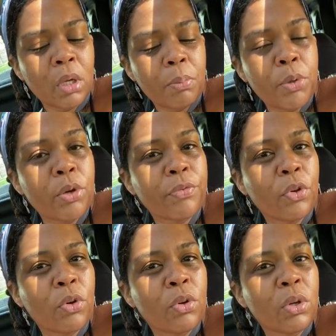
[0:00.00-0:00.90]

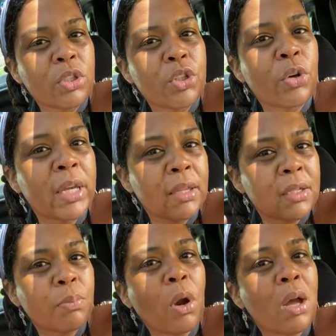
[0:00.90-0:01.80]
beautiful during
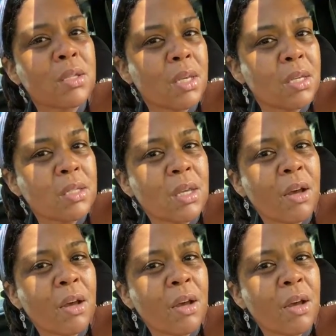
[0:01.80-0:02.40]
this process